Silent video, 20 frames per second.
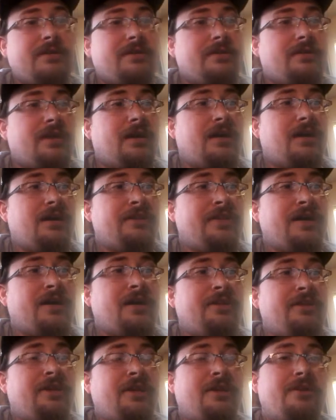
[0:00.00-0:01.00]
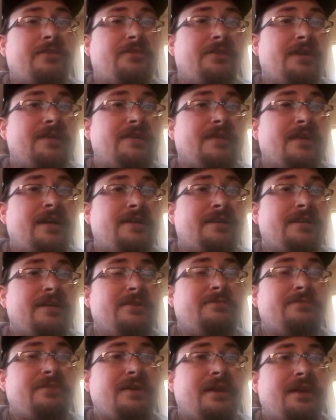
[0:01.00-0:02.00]
Now, another thing that I
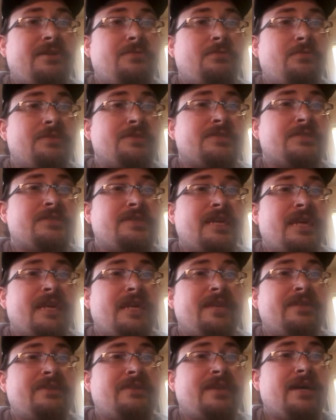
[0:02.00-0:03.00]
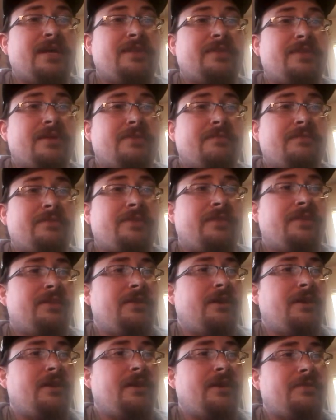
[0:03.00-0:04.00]
did find was stating that
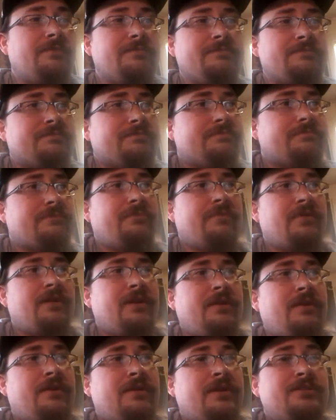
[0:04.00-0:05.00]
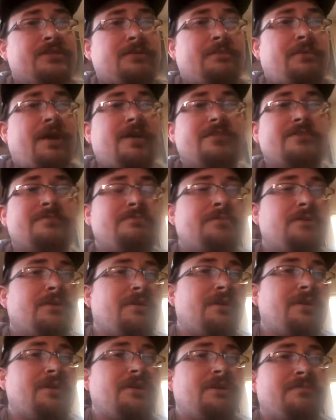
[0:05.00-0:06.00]
there's a
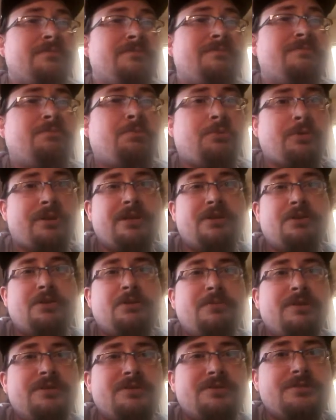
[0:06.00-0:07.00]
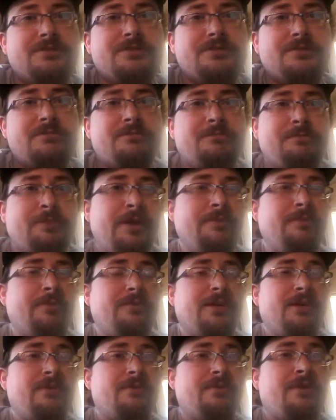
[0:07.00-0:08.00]
possibility of pre-humans, people
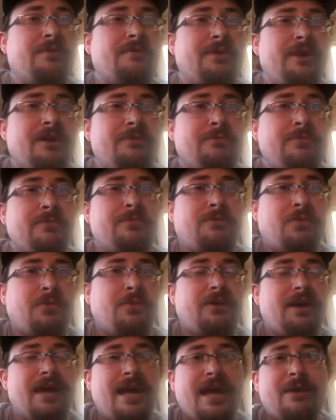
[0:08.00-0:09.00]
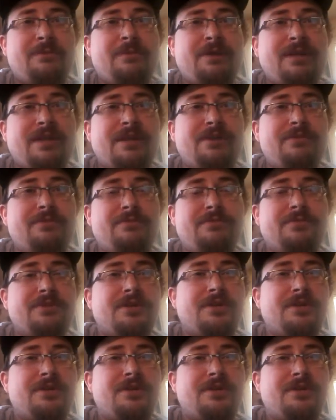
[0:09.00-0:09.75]
that were around before Adam and Eve,